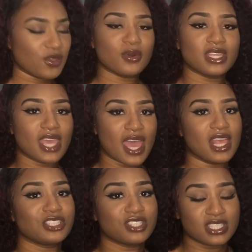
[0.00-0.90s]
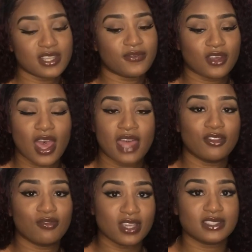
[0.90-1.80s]
you want to get an extra certificate, and
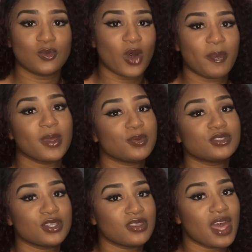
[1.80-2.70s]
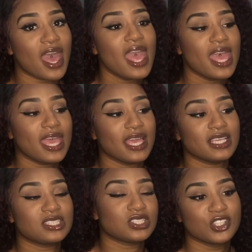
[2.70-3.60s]
the reason why people do that
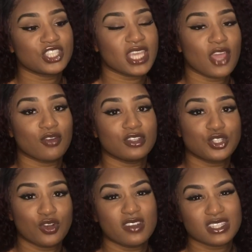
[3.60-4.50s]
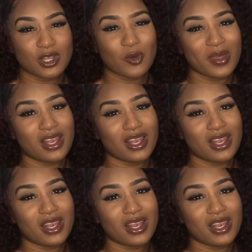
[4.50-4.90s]
is to get your insurance a little bit